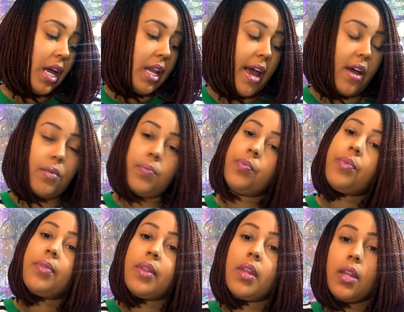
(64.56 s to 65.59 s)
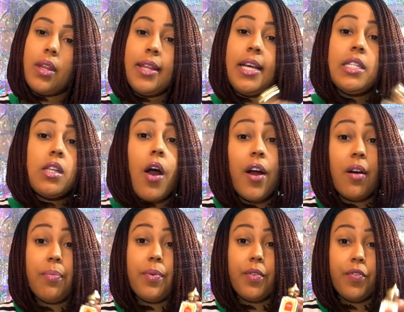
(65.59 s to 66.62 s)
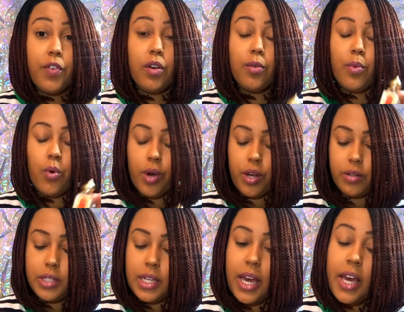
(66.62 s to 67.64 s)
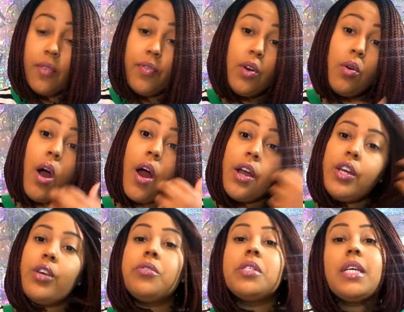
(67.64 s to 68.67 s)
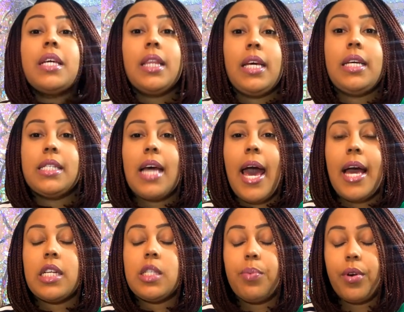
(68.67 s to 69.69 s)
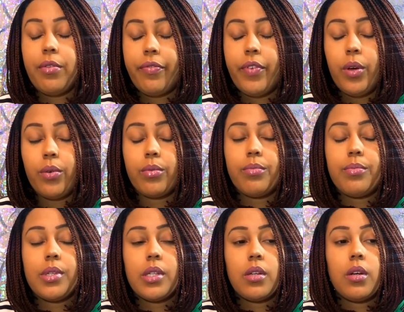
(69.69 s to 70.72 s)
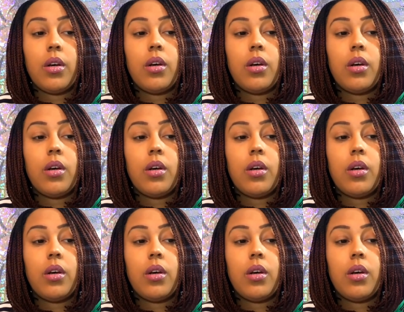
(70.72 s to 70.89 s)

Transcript: Now, these are perfume oils. If you are using these as perfumes,